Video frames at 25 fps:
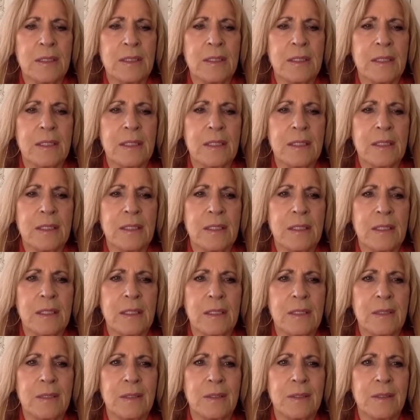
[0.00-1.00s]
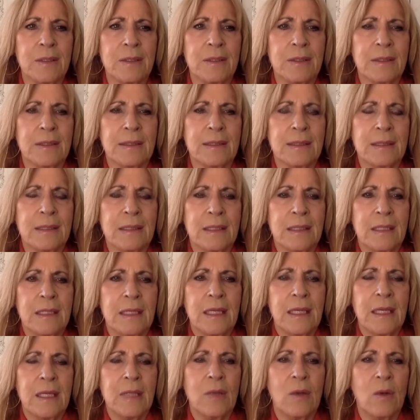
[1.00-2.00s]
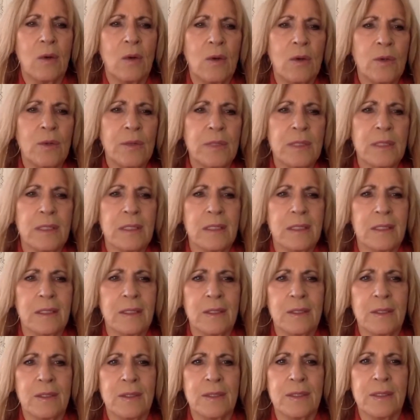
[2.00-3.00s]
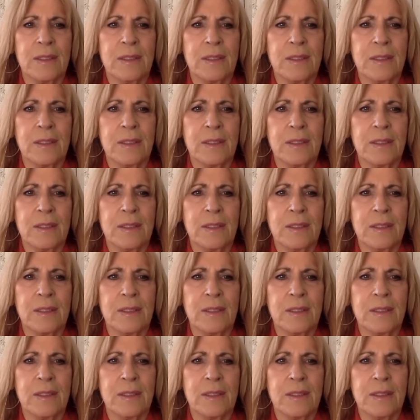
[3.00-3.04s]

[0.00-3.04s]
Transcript: this year and all the years.